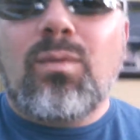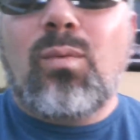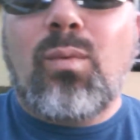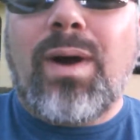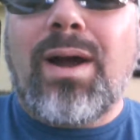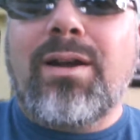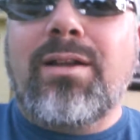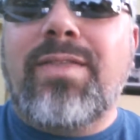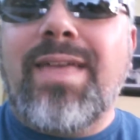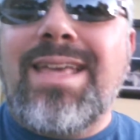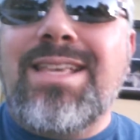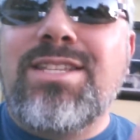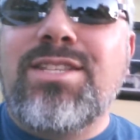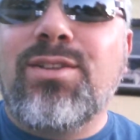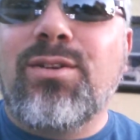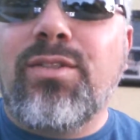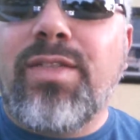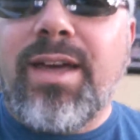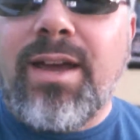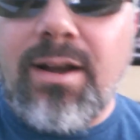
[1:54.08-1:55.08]
why are they
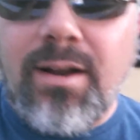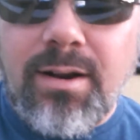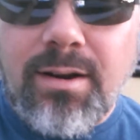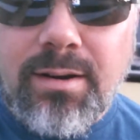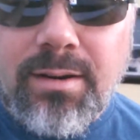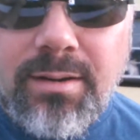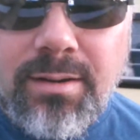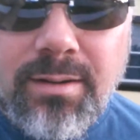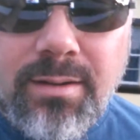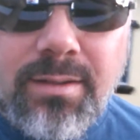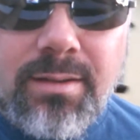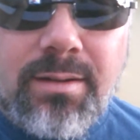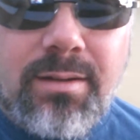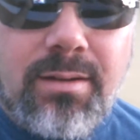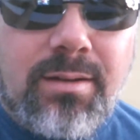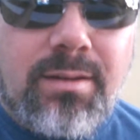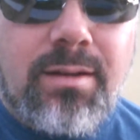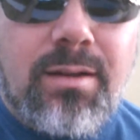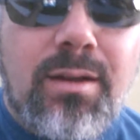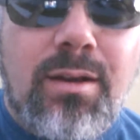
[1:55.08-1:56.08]
still there?
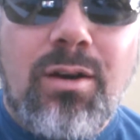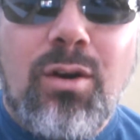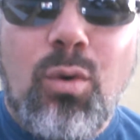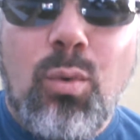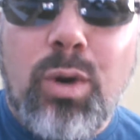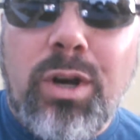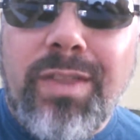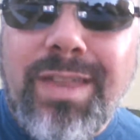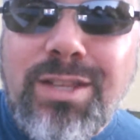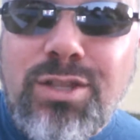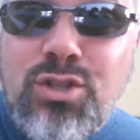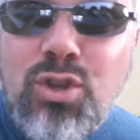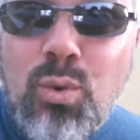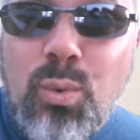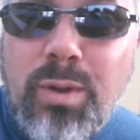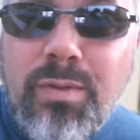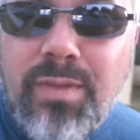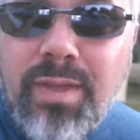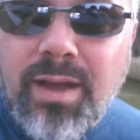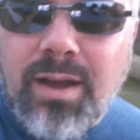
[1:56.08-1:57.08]
What are they
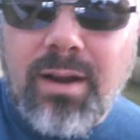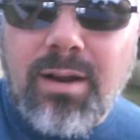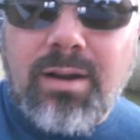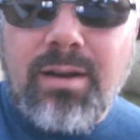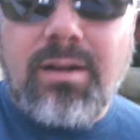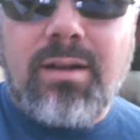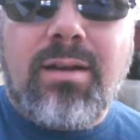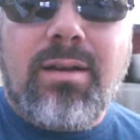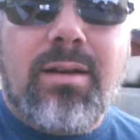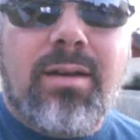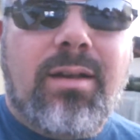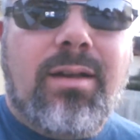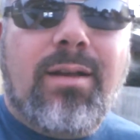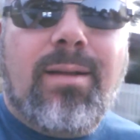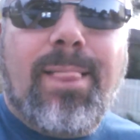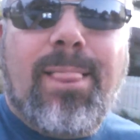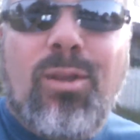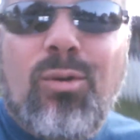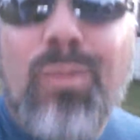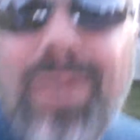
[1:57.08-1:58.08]
doing there?
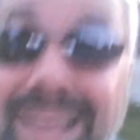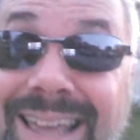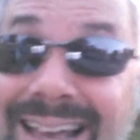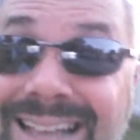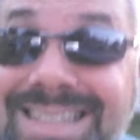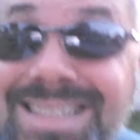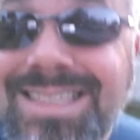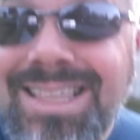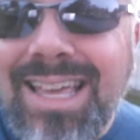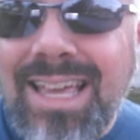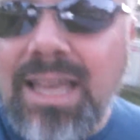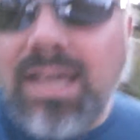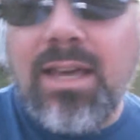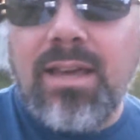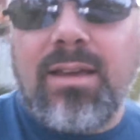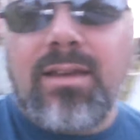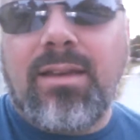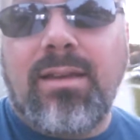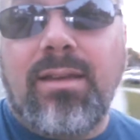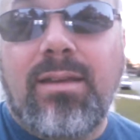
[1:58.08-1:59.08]
What do you guys
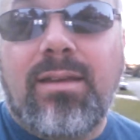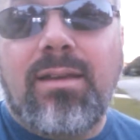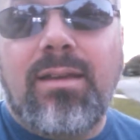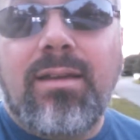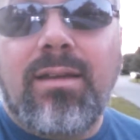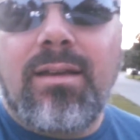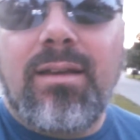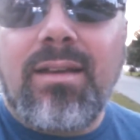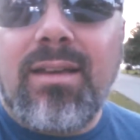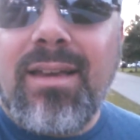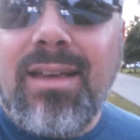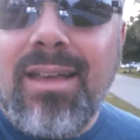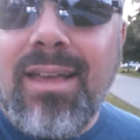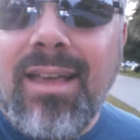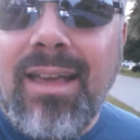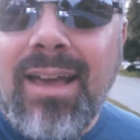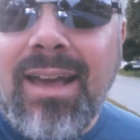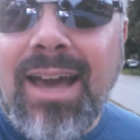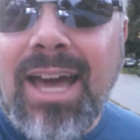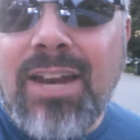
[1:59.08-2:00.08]
think?
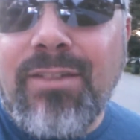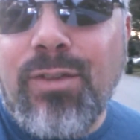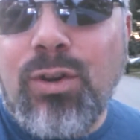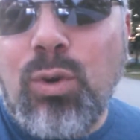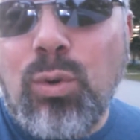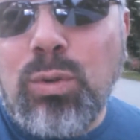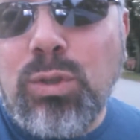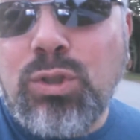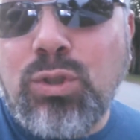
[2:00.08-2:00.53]
Kind of a cool